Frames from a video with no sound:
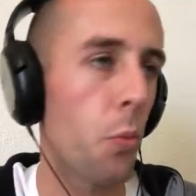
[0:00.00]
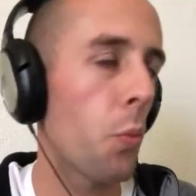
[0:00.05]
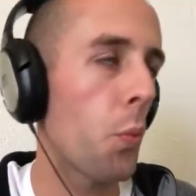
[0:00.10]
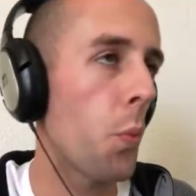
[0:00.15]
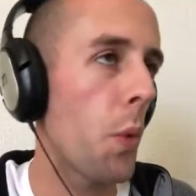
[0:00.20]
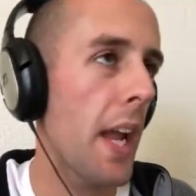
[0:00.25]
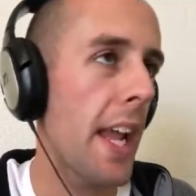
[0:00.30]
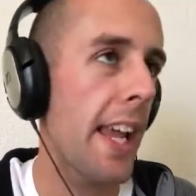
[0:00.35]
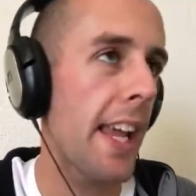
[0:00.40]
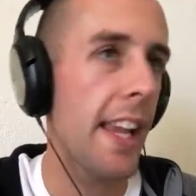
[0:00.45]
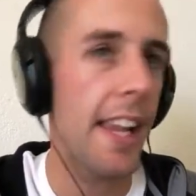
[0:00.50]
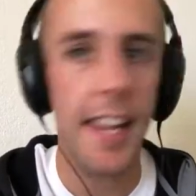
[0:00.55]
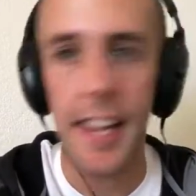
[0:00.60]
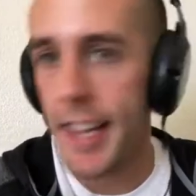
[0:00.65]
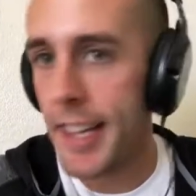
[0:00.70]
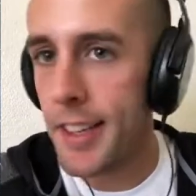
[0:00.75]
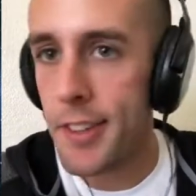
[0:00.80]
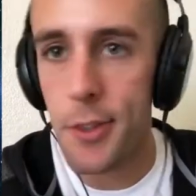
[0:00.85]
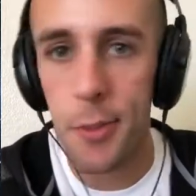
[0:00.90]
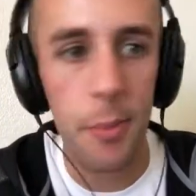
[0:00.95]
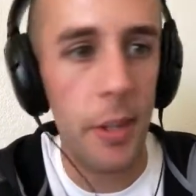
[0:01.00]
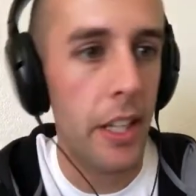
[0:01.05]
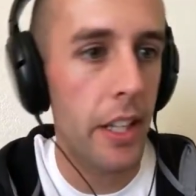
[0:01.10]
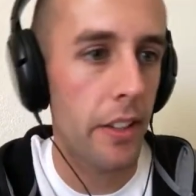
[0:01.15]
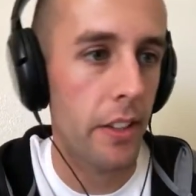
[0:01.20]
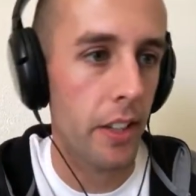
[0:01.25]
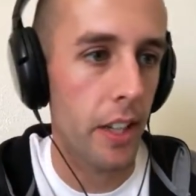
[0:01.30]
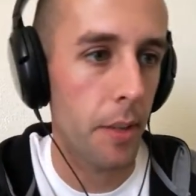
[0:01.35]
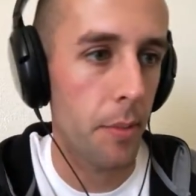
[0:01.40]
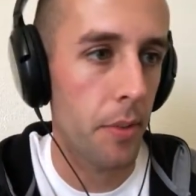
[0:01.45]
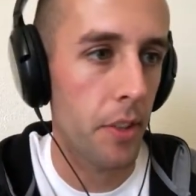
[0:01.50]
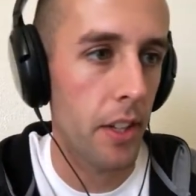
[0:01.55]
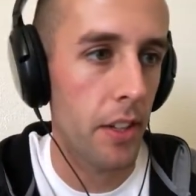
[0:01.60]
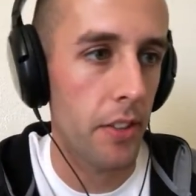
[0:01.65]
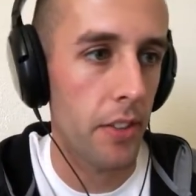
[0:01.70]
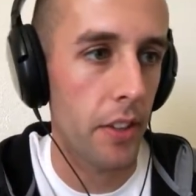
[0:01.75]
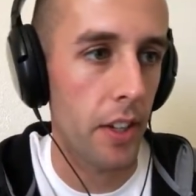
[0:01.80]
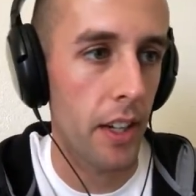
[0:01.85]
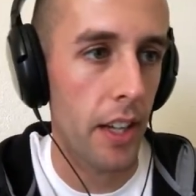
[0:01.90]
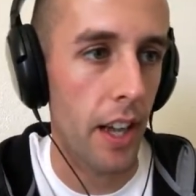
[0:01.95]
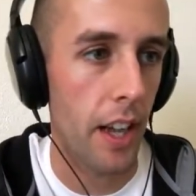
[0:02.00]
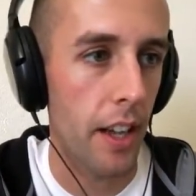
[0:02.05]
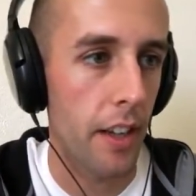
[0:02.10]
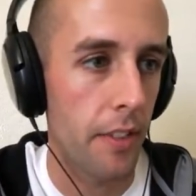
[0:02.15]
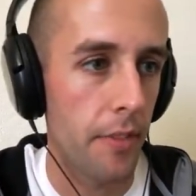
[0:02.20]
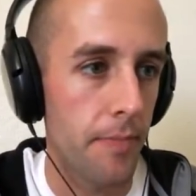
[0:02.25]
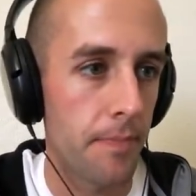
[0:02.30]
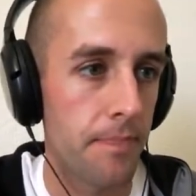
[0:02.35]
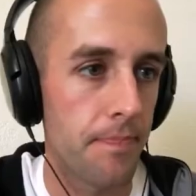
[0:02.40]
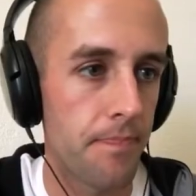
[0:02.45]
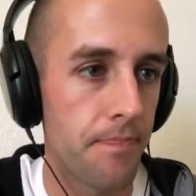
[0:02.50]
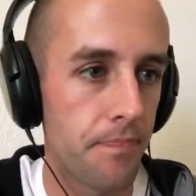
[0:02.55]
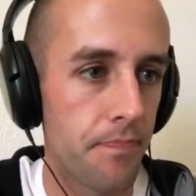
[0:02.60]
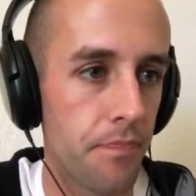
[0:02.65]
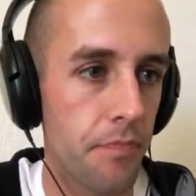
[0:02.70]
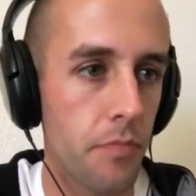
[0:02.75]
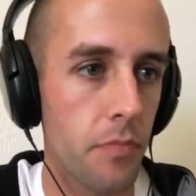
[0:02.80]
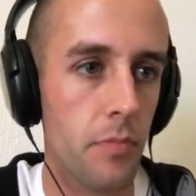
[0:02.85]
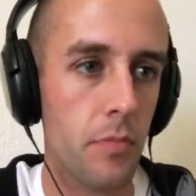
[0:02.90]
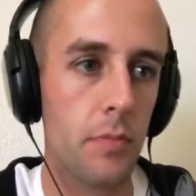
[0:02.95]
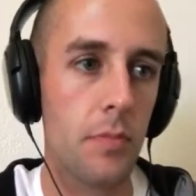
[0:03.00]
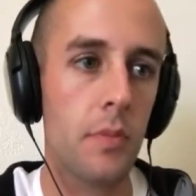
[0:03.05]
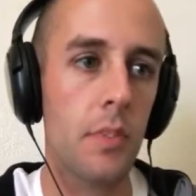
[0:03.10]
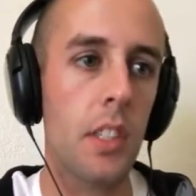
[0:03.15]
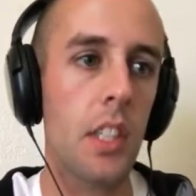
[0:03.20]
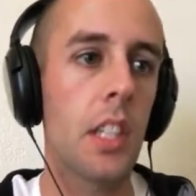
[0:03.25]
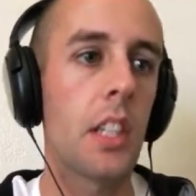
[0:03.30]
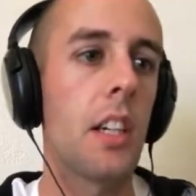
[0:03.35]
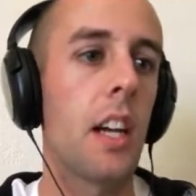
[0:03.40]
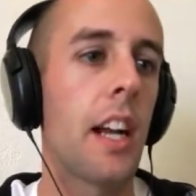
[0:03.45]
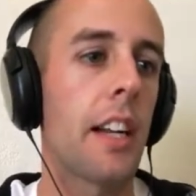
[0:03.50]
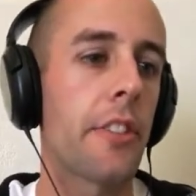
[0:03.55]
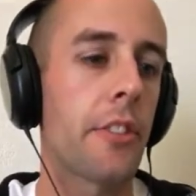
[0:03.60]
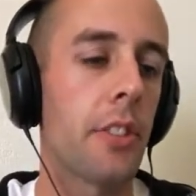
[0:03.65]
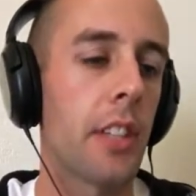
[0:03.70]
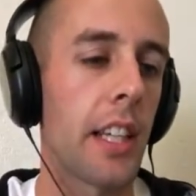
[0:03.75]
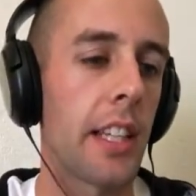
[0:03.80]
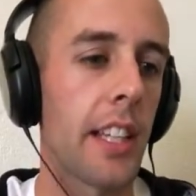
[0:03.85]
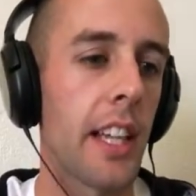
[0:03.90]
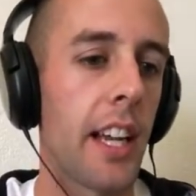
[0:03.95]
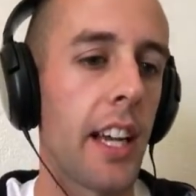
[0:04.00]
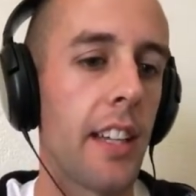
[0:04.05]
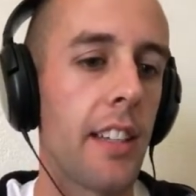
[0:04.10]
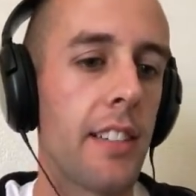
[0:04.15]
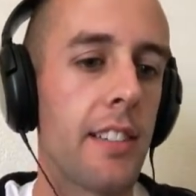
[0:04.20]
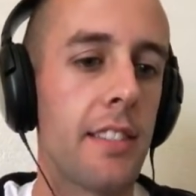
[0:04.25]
Way too many other games that I suck at. How'd you like that?